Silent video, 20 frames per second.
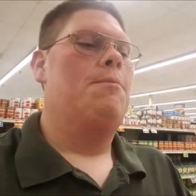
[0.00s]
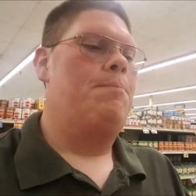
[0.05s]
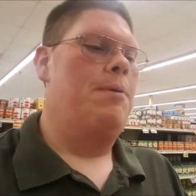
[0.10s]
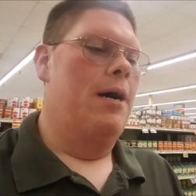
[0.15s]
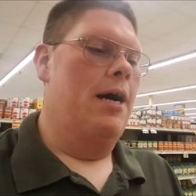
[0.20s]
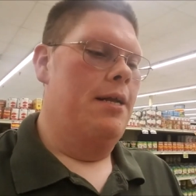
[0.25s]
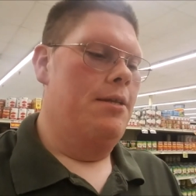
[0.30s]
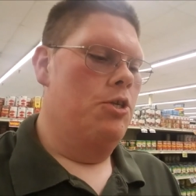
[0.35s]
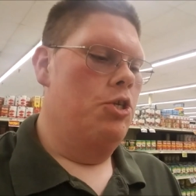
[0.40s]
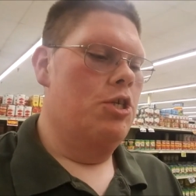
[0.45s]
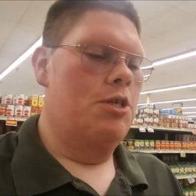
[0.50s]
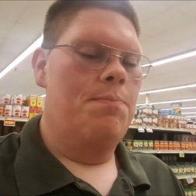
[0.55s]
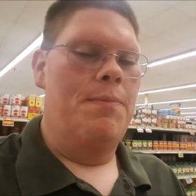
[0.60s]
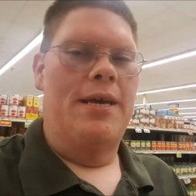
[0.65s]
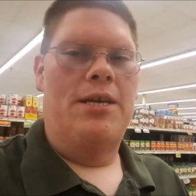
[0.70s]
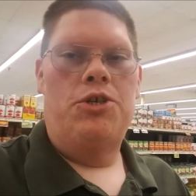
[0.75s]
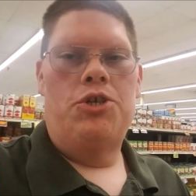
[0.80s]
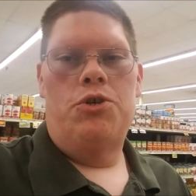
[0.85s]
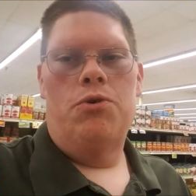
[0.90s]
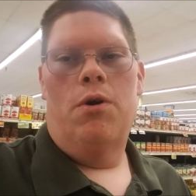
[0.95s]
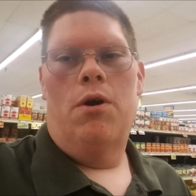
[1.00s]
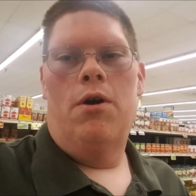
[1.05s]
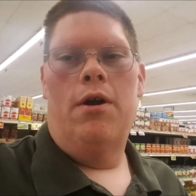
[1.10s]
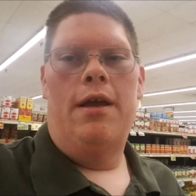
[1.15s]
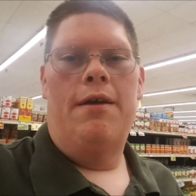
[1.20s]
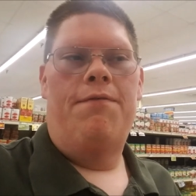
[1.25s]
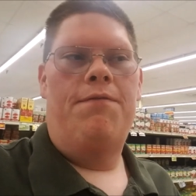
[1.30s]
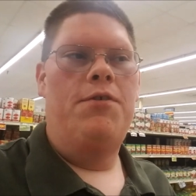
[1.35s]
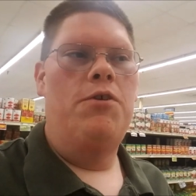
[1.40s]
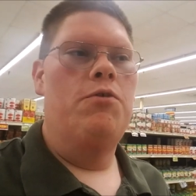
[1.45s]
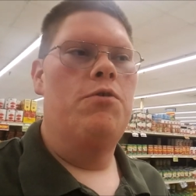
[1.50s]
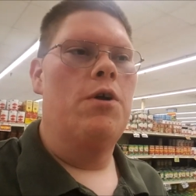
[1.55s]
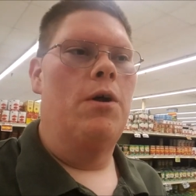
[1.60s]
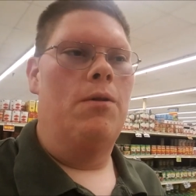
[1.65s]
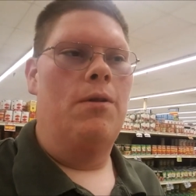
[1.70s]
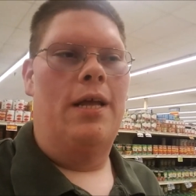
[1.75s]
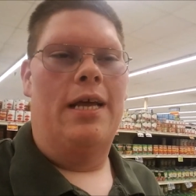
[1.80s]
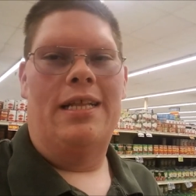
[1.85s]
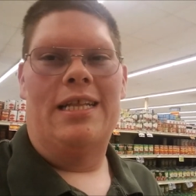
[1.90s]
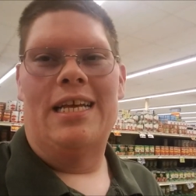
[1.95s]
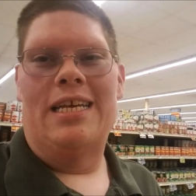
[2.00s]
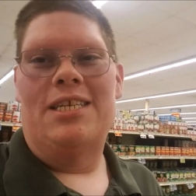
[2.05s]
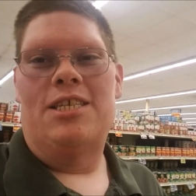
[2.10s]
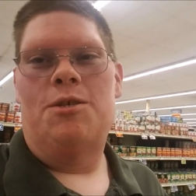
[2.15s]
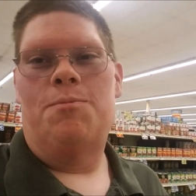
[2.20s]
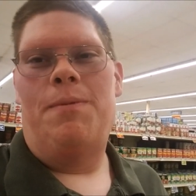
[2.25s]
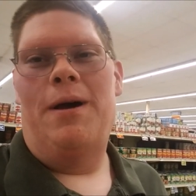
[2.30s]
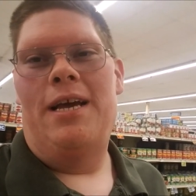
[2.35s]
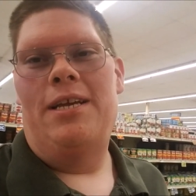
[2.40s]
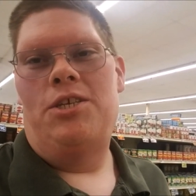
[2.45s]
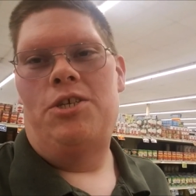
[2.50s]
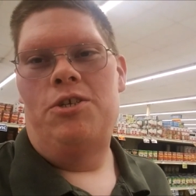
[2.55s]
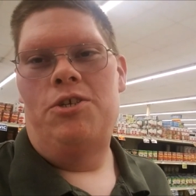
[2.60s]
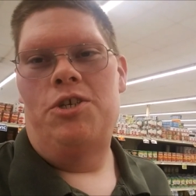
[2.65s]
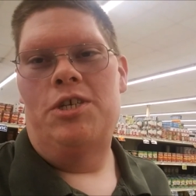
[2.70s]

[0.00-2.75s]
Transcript: But just make sure if you don't like things spicy,